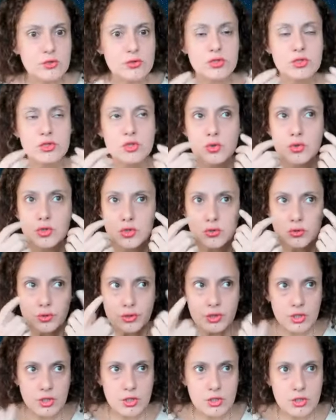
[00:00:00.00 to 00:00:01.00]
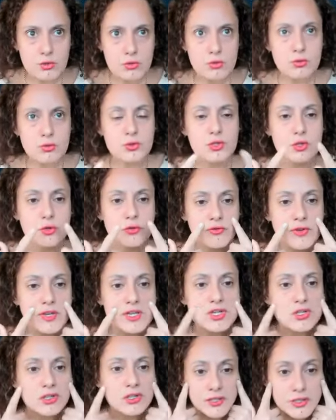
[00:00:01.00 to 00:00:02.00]
your social cues, your
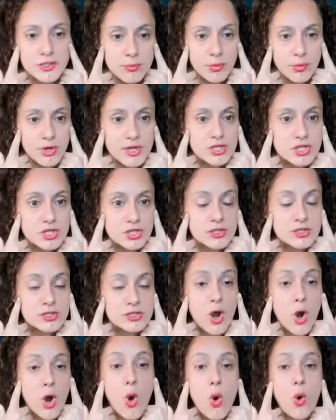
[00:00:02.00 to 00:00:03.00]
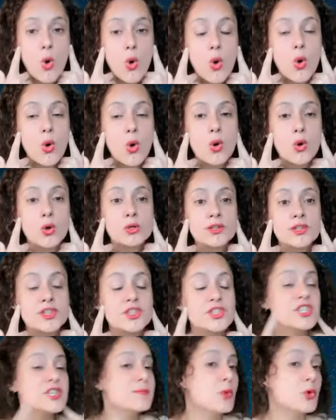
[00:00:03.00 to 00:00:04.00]
facial expressions are yes. all
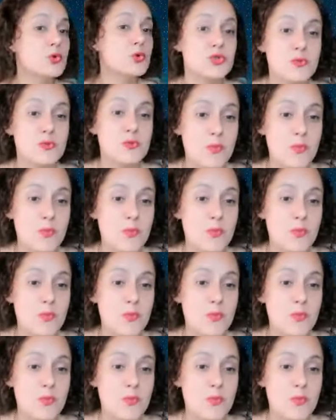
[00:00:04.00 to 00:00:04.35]
the most